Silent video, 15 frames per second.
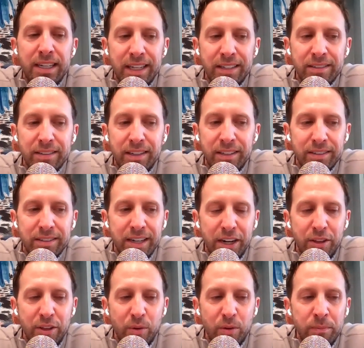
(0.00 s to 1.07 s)
that's it's
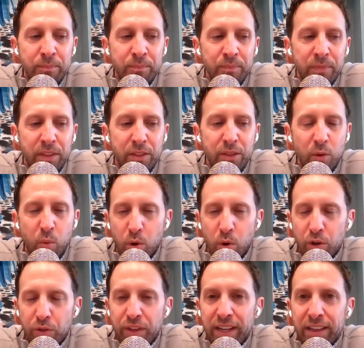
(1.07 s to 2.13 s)
kind of the the
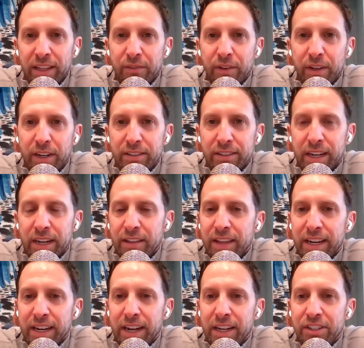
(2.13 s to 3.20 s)
world they live in it's kind of
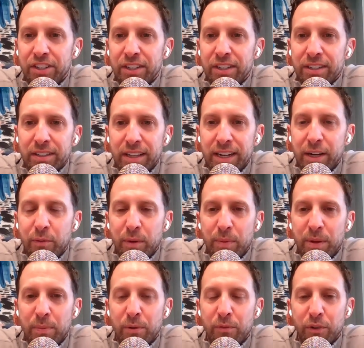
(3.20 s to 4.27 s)
that gotcha they know that
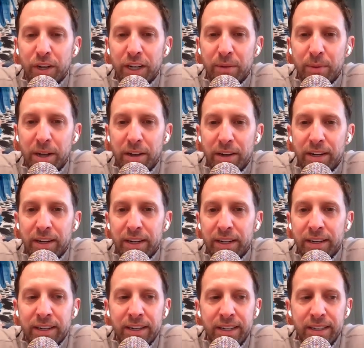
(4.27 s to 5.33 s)
people forget about it
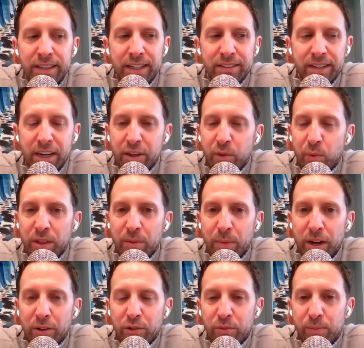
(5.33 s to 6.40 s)
and that's kind of the way the
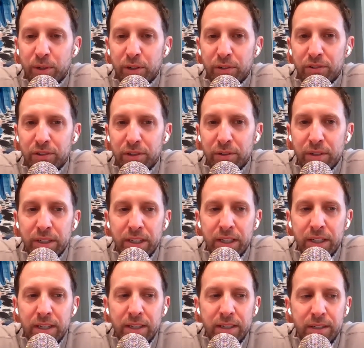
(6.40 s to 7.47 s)
model's built so
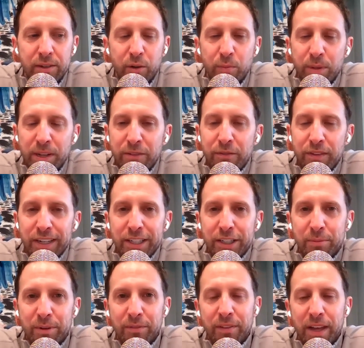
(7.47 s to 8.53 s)
don't be a
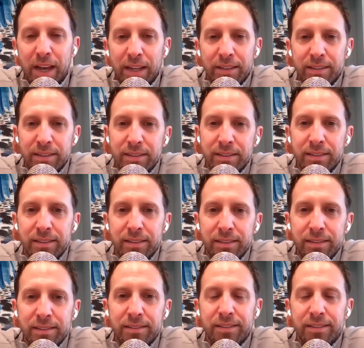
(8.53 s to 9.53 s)
victim of that that's